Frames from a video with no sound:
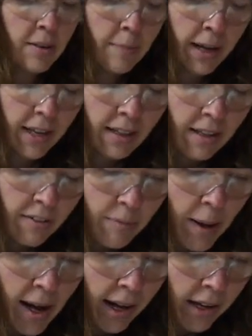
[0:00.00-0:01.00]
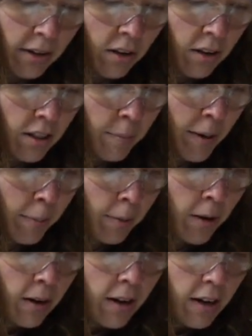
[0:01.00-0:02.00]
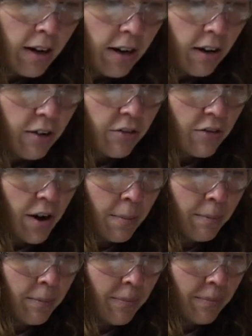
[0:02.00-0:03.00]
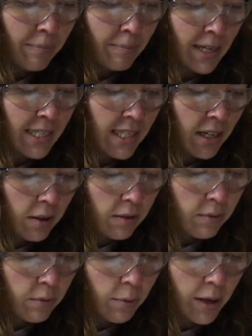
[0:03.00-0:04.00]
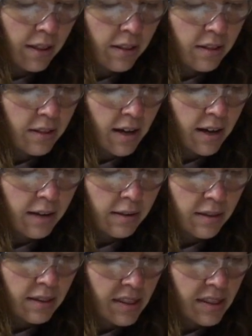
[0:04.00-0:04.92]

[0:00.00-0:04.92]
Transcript: that might get left behind on the paper from mixing with, uh,